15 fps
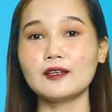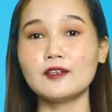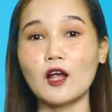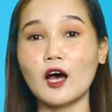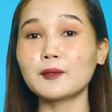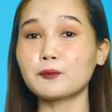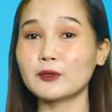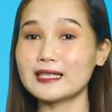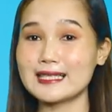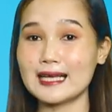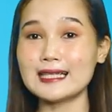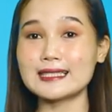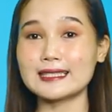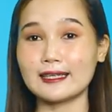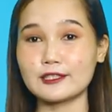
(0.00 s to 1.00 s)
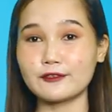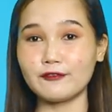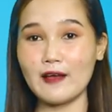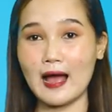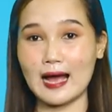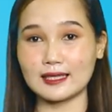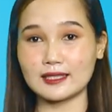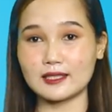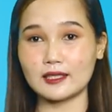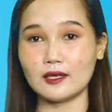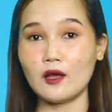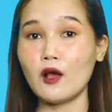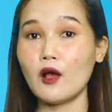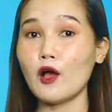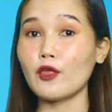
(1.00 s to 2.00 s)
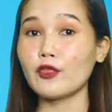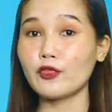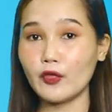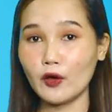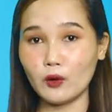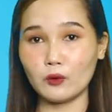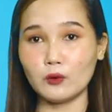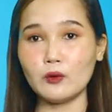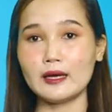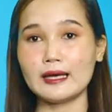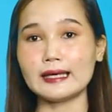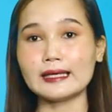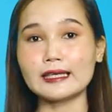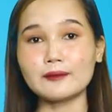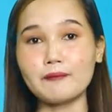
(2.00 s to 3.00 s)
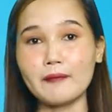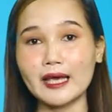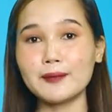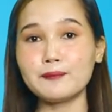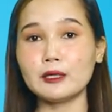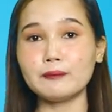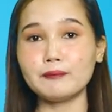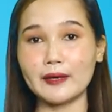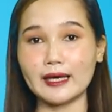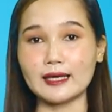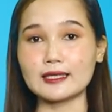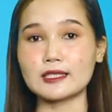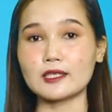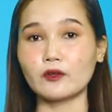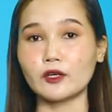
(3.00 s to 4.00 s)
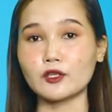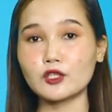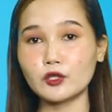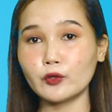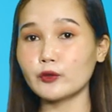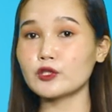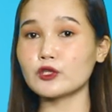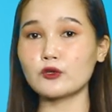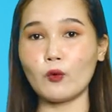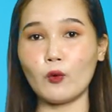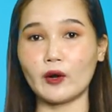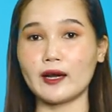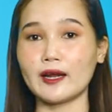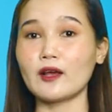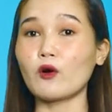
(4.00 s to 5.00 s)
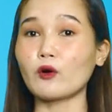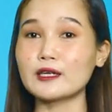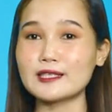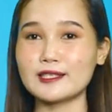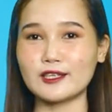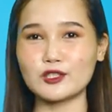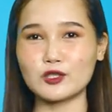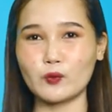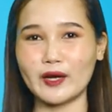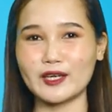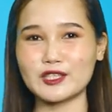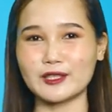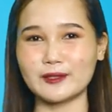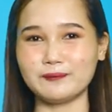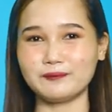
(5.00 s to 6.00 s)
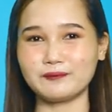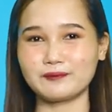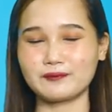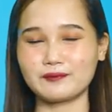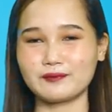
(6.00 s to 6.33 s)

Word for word: not presented as fact, though it may be based on a true story or situation.